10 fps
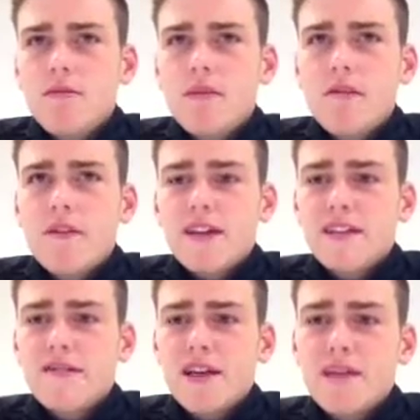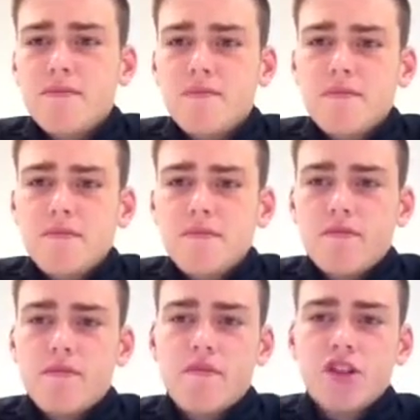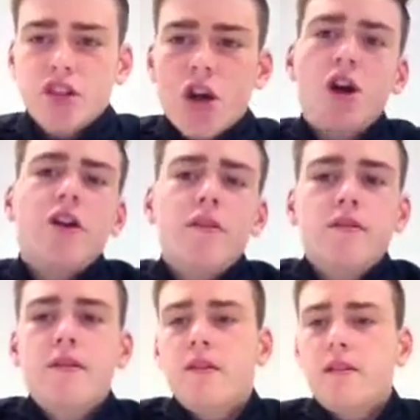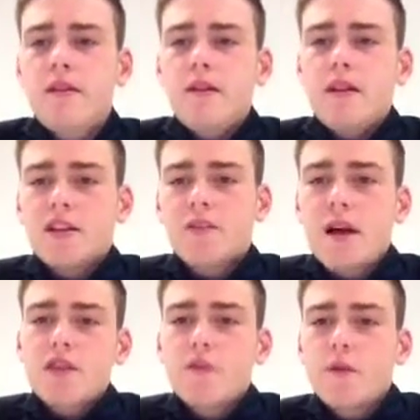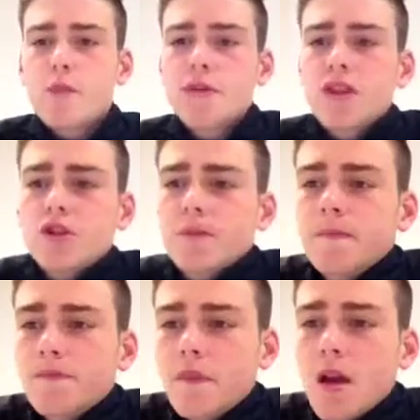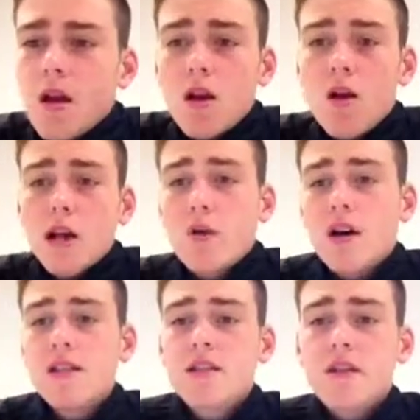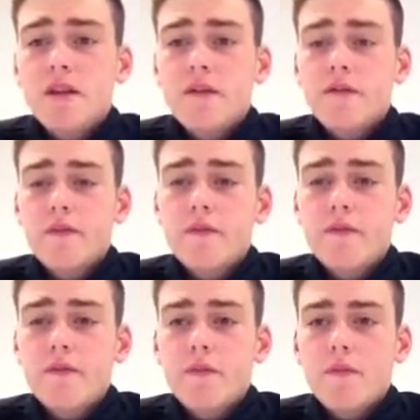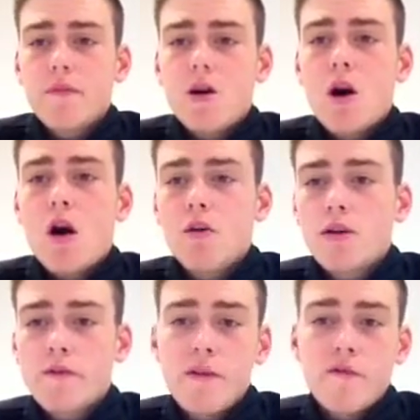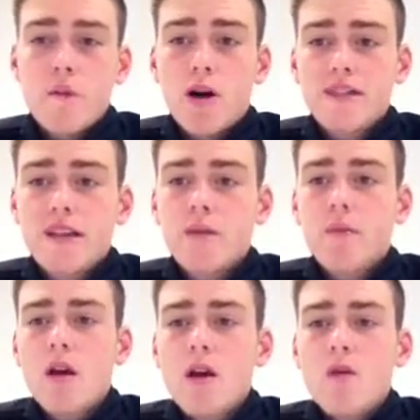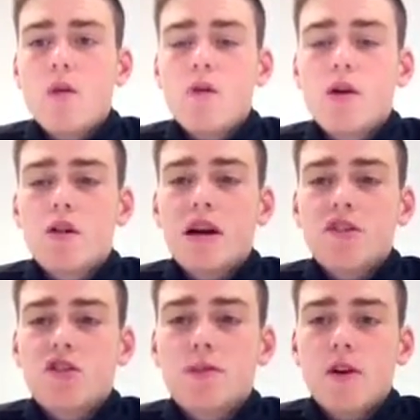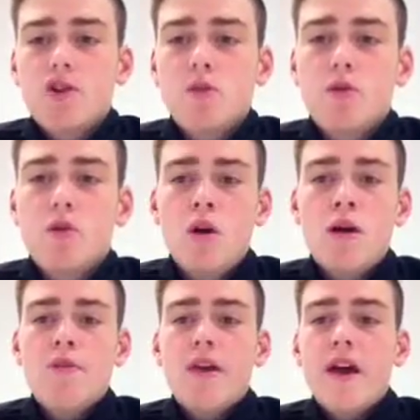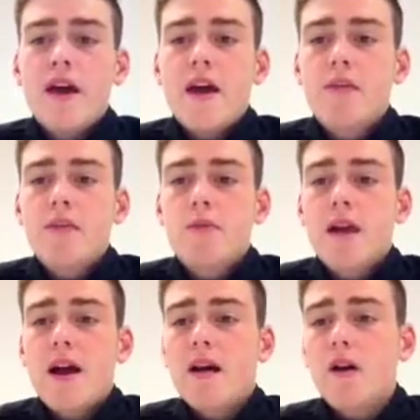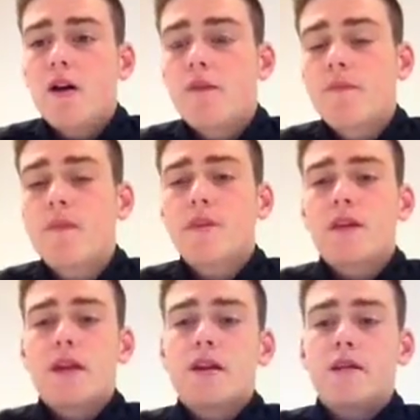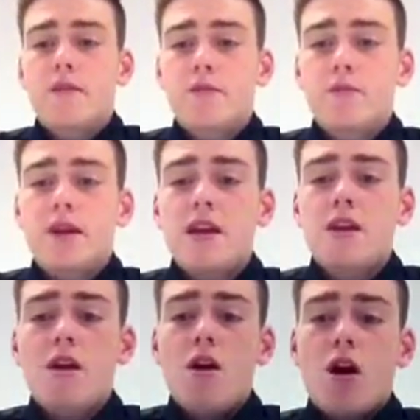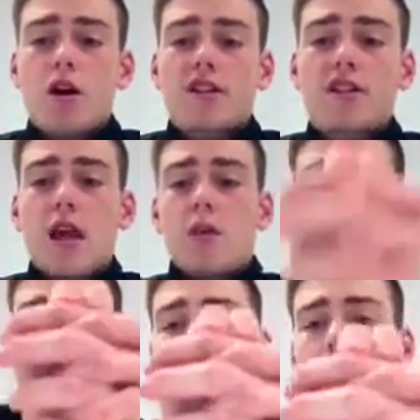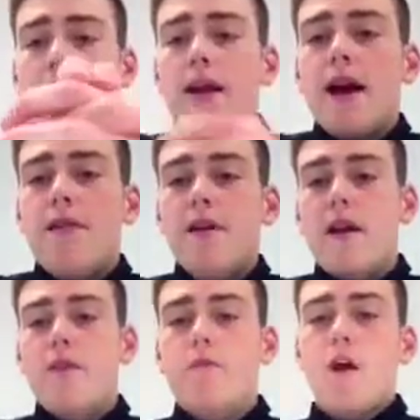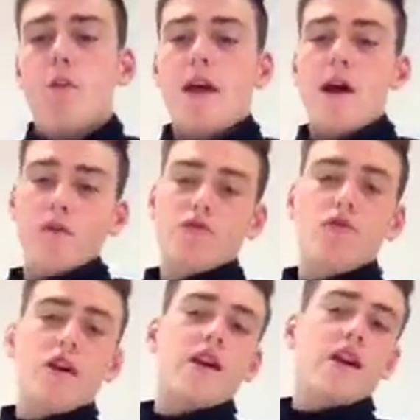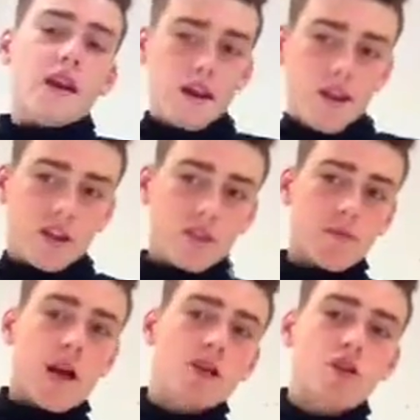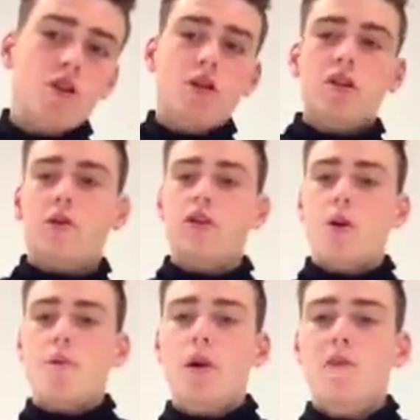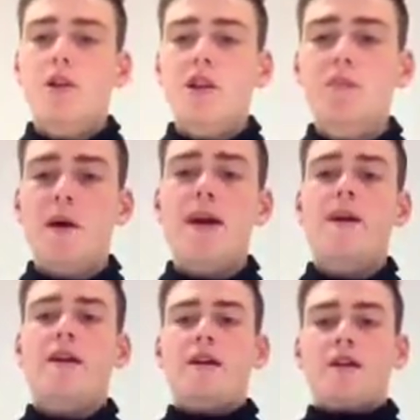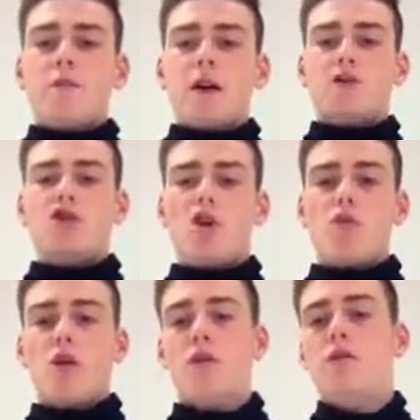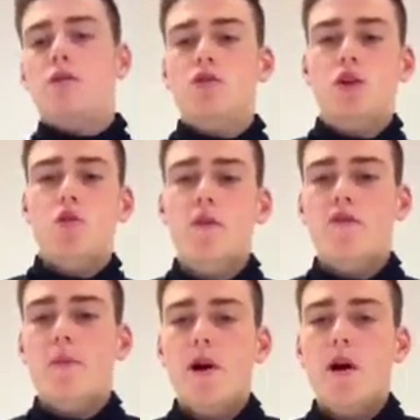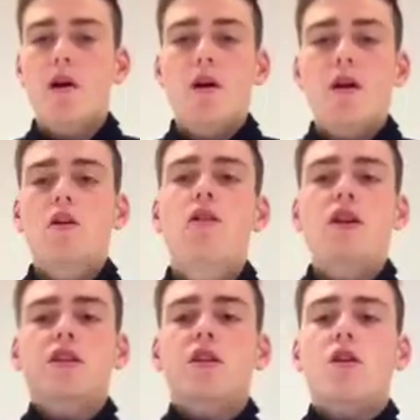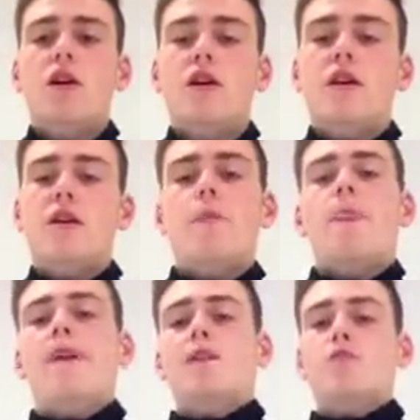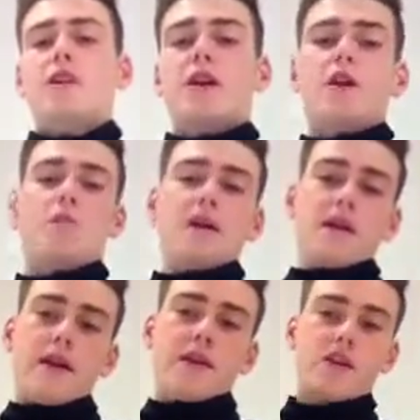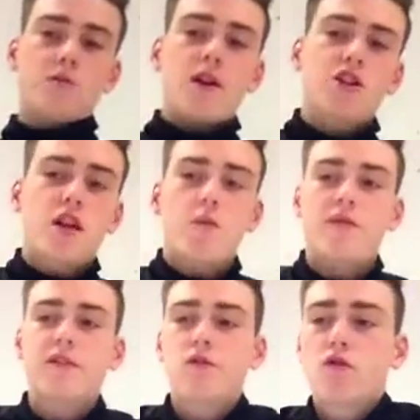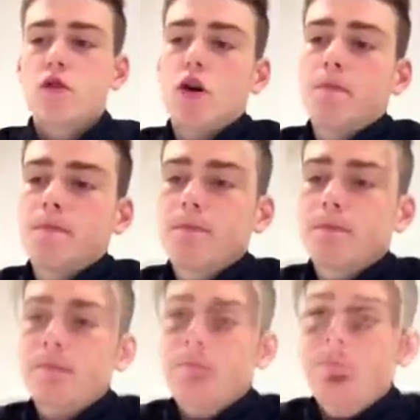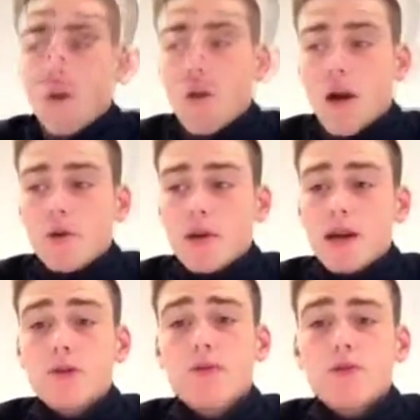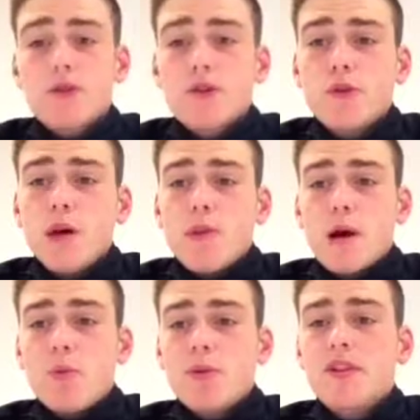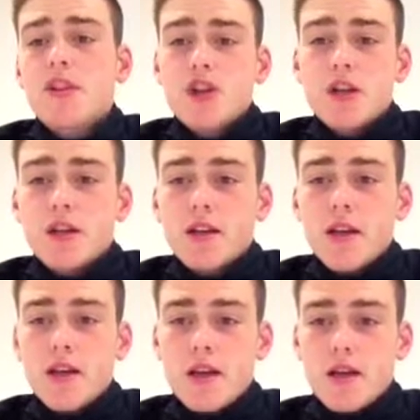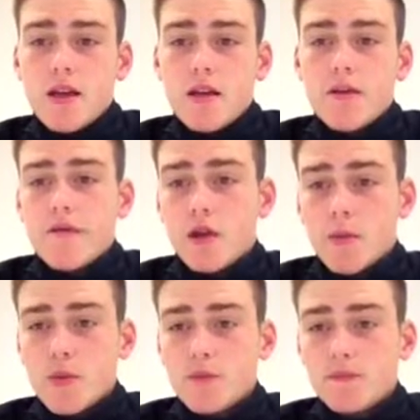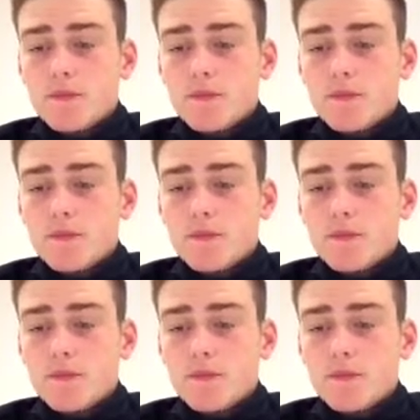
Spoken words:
effectively return a smash from the opposition. Likewise, if my team, we were about to smash the ball, then if it was me, I'd set the ball, and then my player would run in and then smash, so he'd jump up, knees bent, about shoulder width apart, nice and high, spring up, and then smash down with his forearm. I will now talk to you about positioning in volleyball.